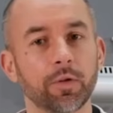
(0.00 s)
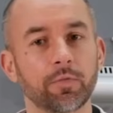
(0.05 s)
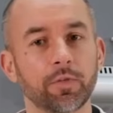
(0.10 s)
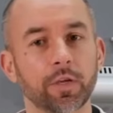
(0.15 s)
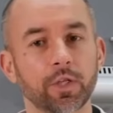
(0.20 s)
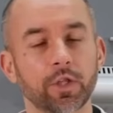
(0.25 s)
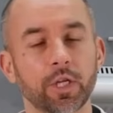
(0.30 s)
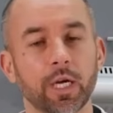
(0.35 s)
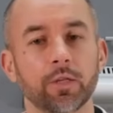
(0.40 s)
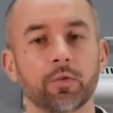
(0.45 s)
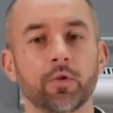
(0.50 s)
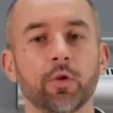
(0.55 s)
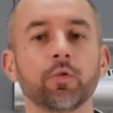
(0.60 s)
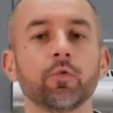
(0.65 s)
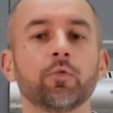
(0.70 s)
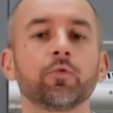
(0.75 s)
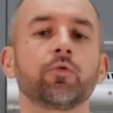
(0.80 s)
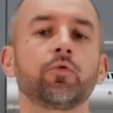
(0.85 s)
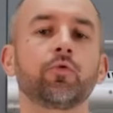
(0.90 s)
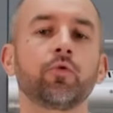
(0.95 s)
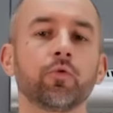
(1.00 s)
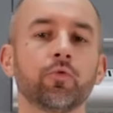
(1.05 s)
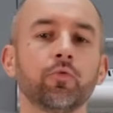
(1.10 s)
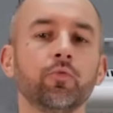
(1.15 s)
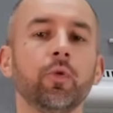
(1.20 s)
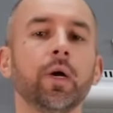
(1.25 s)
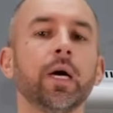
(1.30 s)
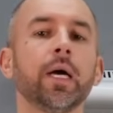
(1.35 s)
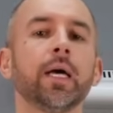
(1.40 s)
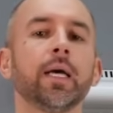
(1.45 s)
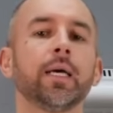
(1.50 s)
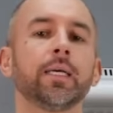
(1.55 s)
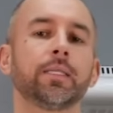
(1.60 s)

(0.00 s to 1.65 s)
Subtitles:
hours for the mousse